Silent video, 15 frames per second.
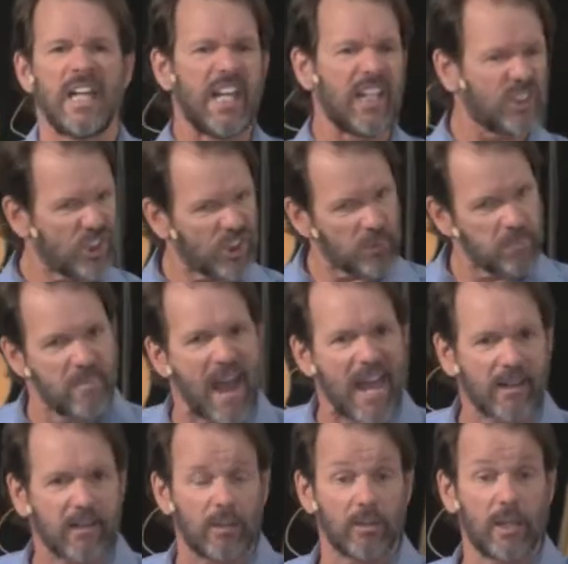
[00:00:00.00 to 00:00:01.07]
and smack
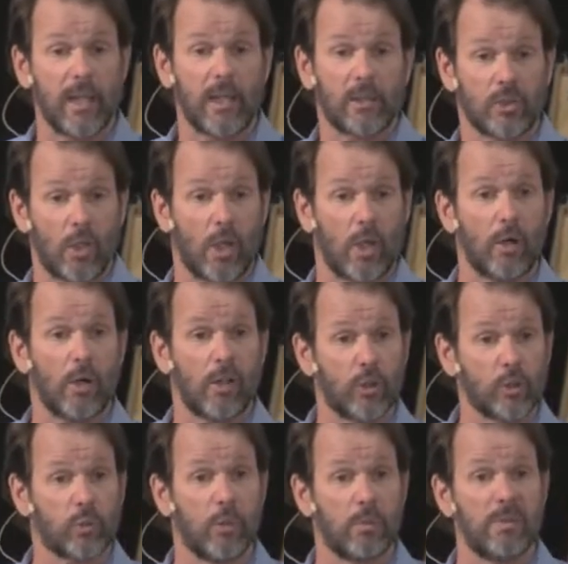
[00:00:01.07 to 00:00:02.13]
the thing. Because literally
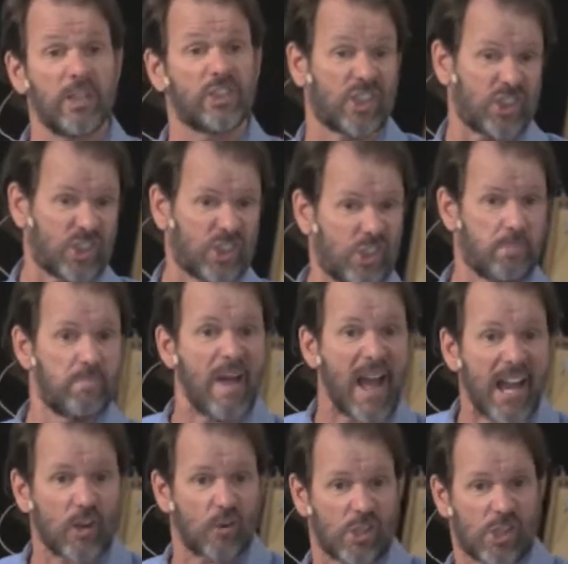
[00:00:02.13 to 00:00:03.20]
this word means to
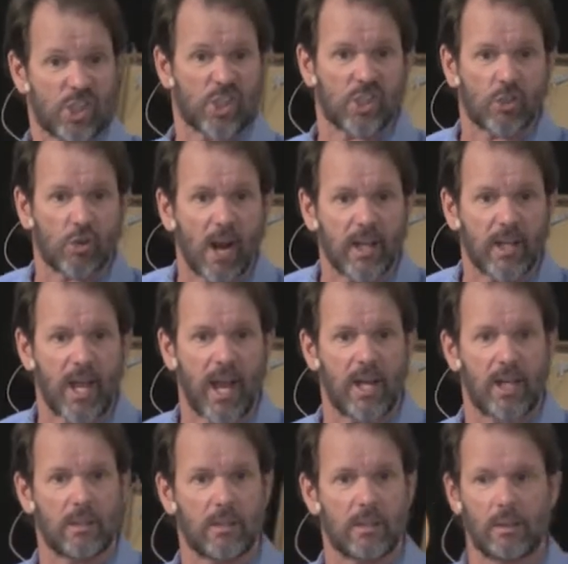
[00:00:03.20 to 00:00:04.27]
smack or to strike at
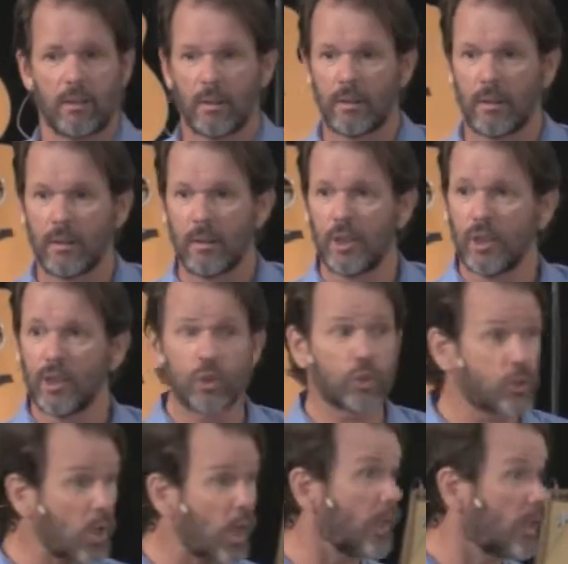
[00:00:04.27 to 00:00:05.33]
it.
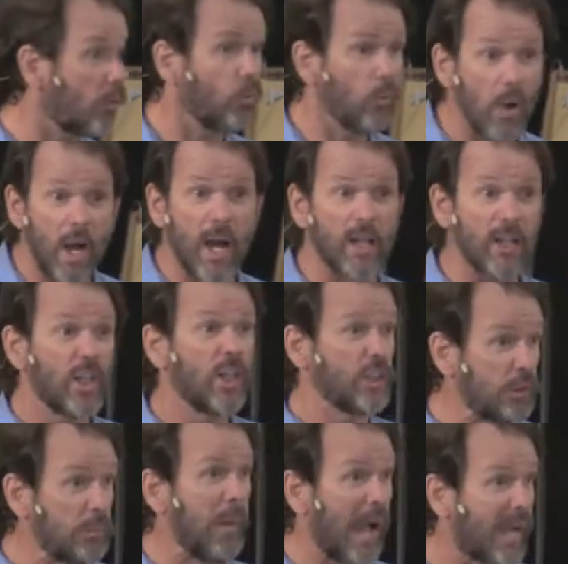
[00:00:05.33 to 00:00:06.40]
Strike at what?
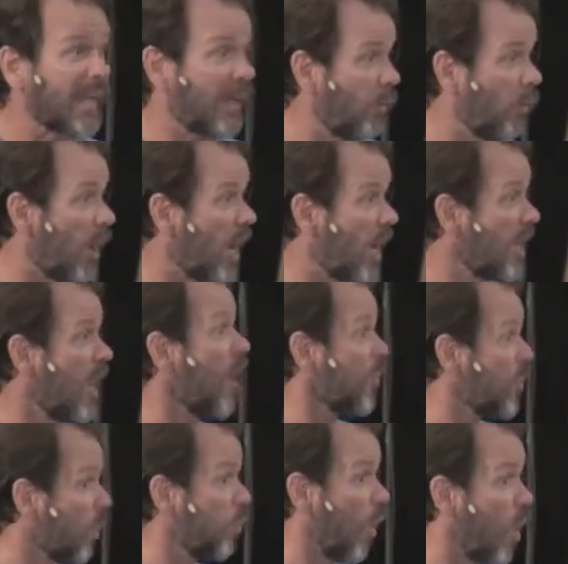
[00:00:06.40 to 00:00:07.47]
Smack at what?
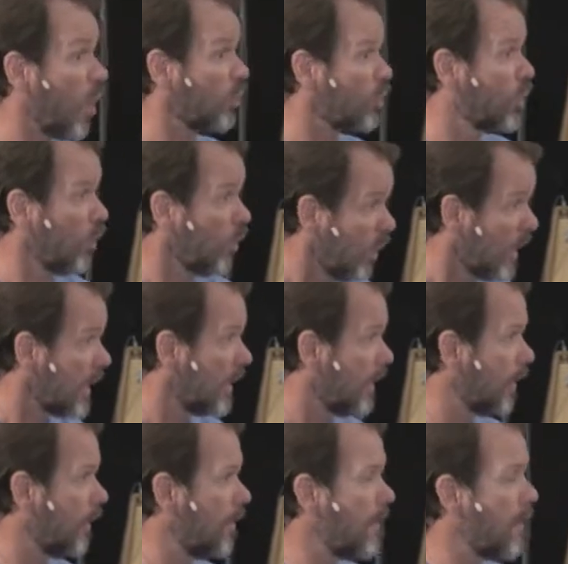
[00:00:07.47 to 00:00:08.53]
The wrongdoing.
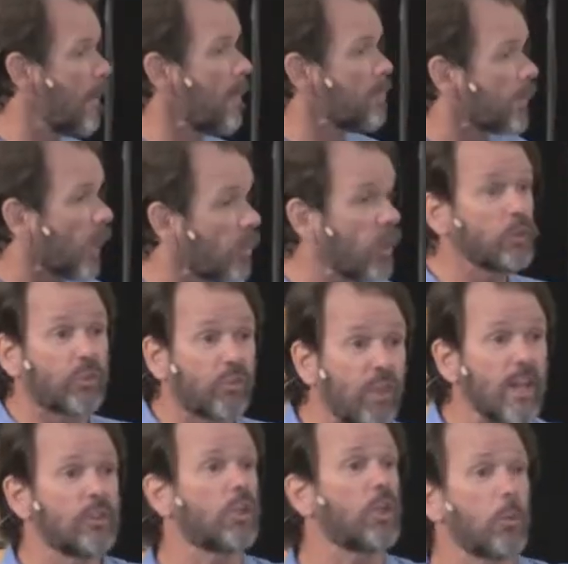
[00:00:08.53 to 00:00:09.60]
Those
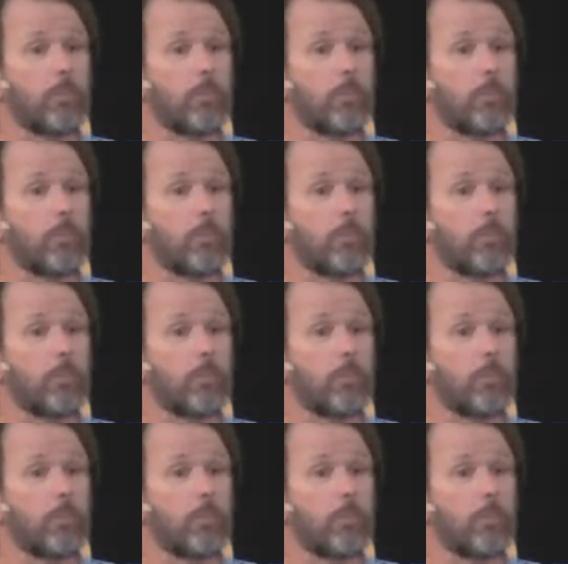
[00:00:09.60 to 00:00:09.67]
things that